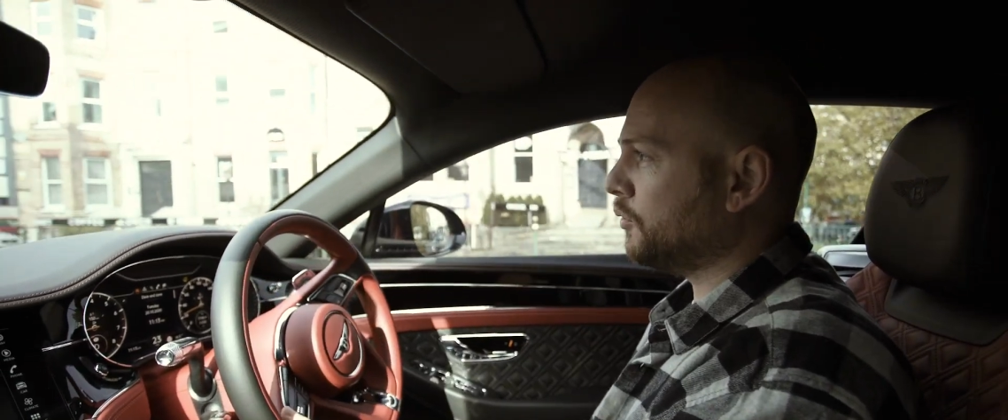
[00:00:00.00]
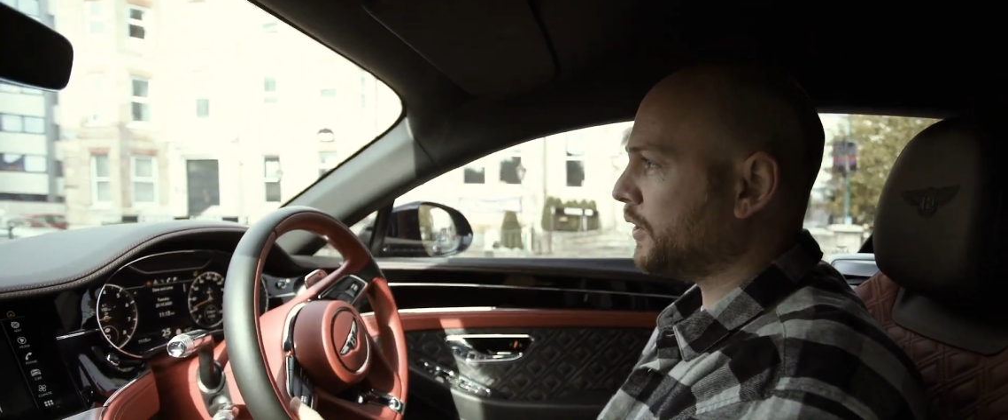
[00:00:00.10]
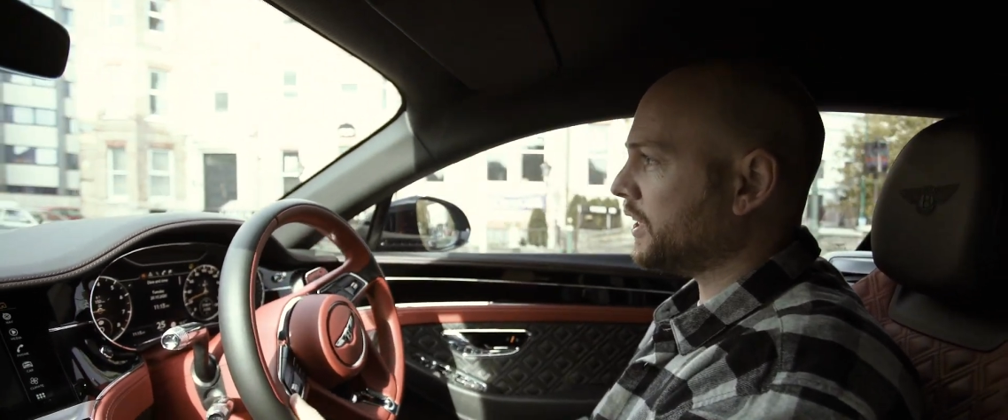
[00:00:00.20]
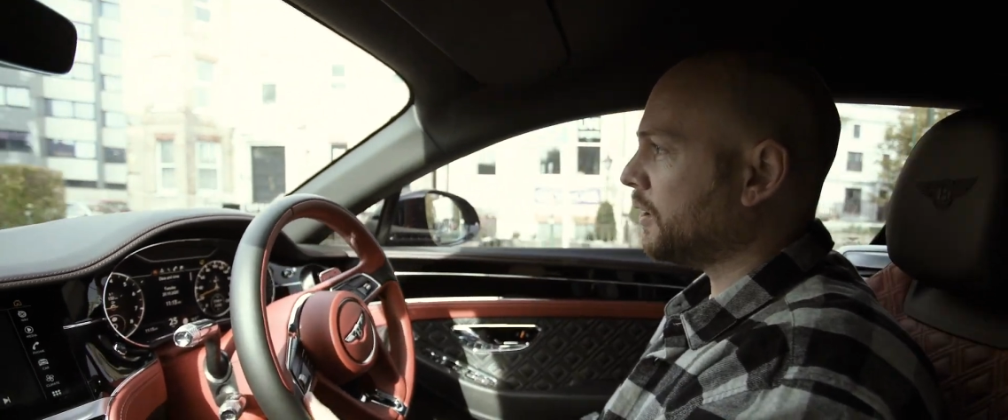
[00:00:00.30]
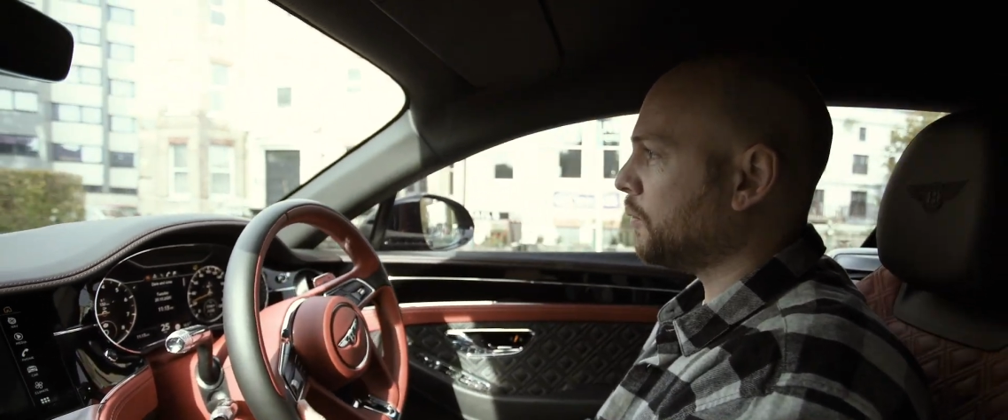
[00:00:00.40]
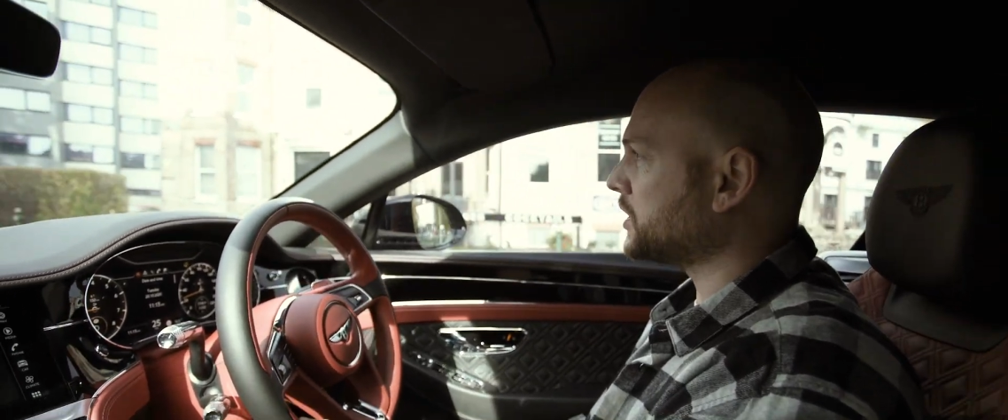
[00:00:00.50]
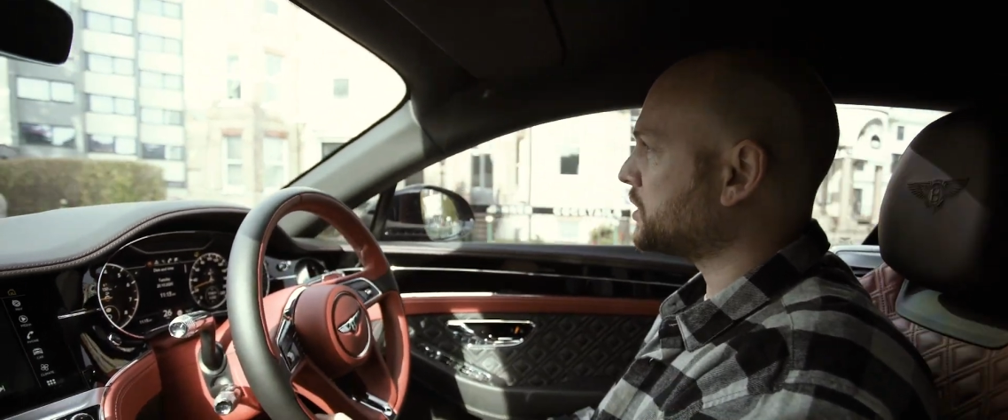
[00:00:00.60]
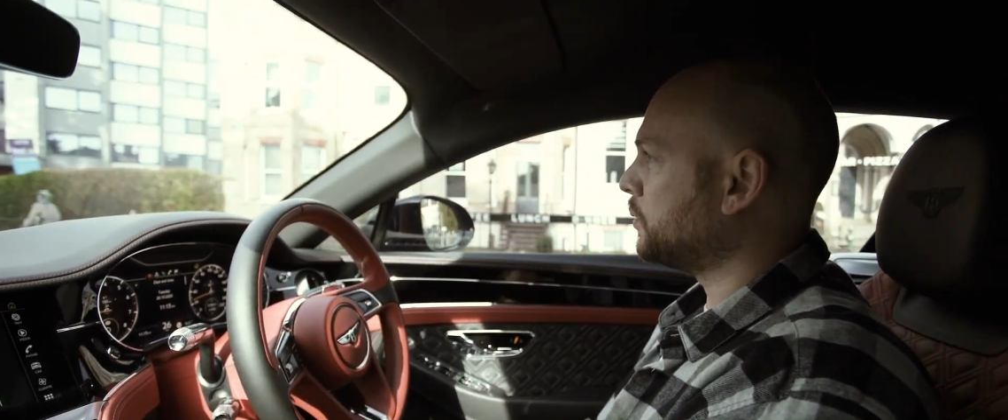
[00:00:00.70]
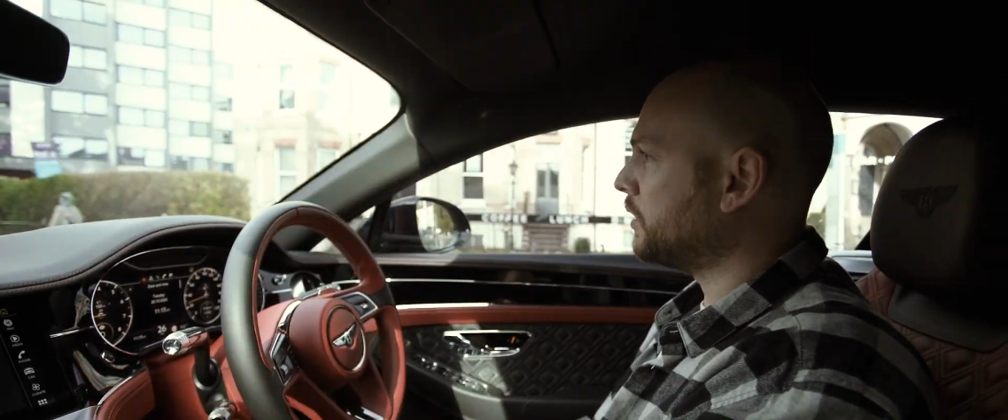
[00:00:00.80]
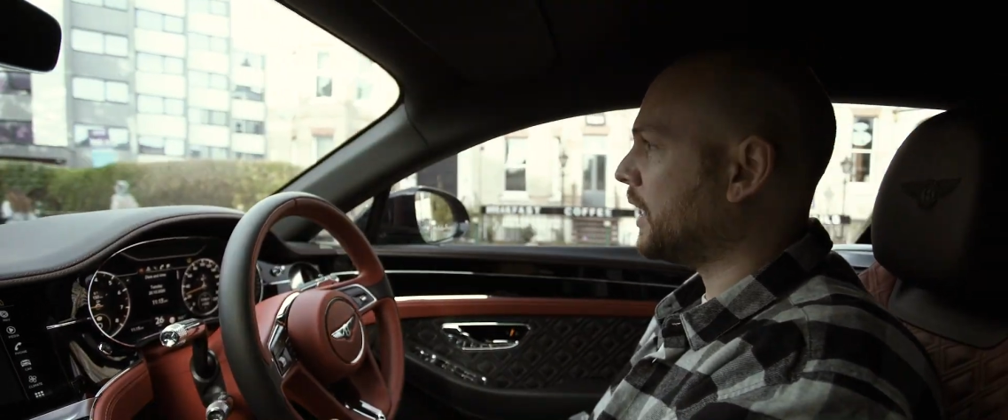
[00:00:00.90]
video whilst
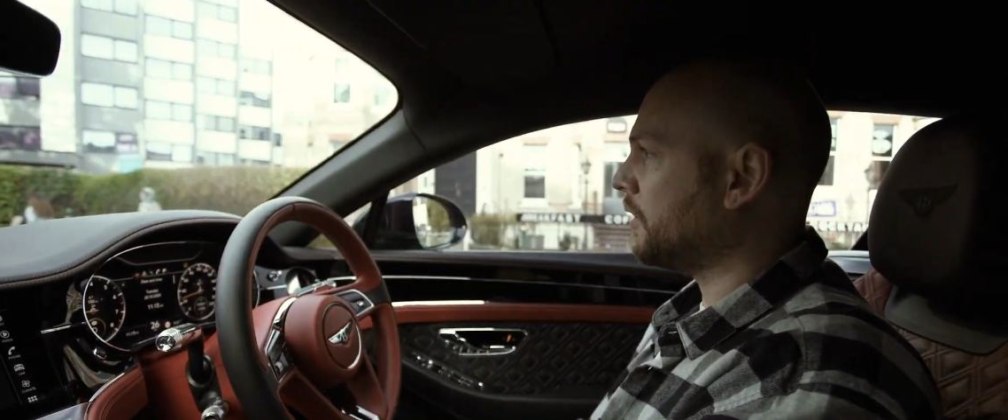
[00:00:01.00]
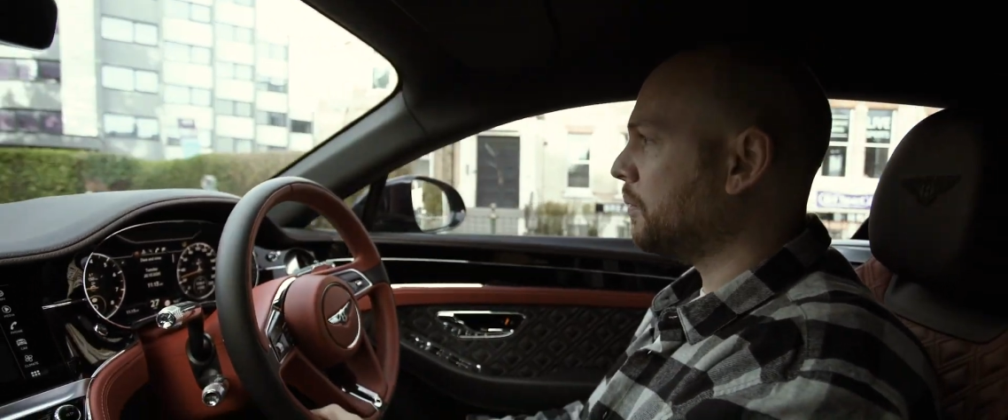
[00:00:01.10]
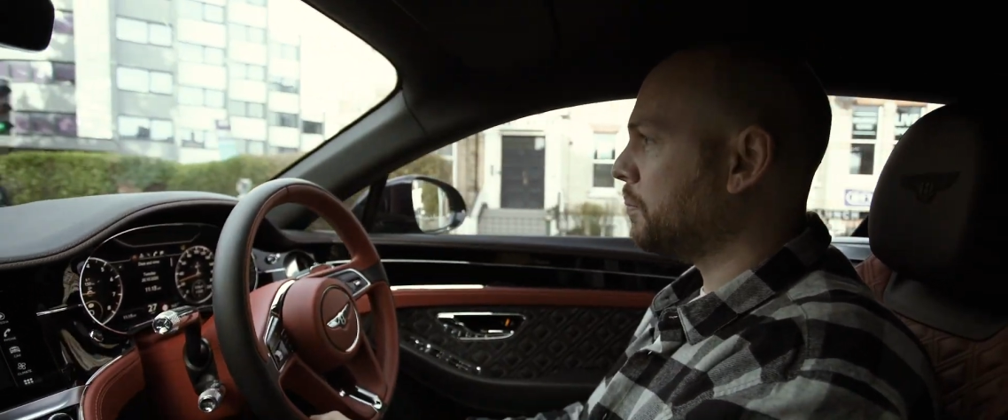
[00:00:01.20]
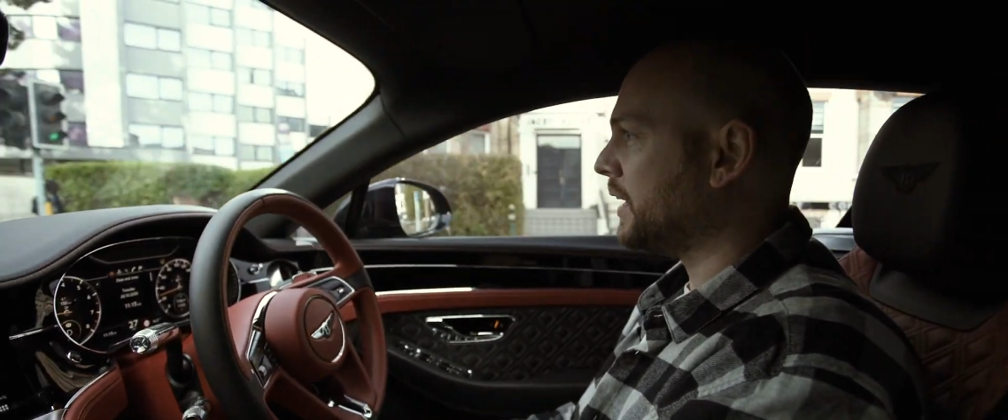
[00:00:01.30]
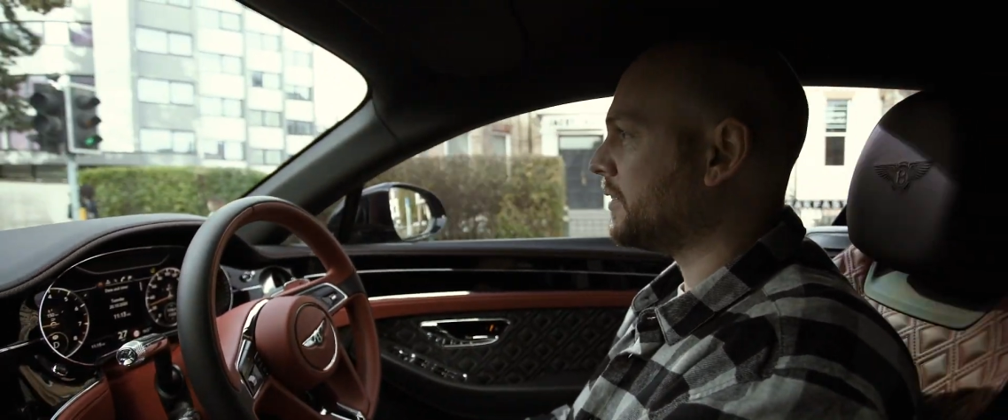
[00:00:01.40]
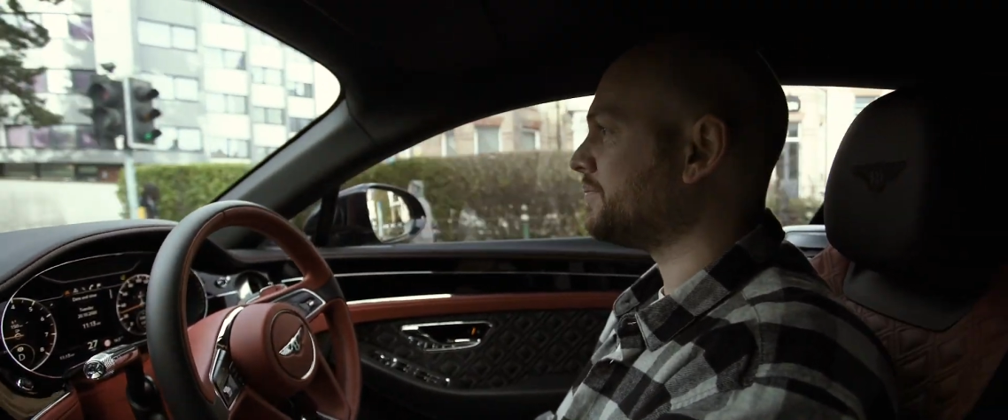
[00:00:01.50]
we're out and about.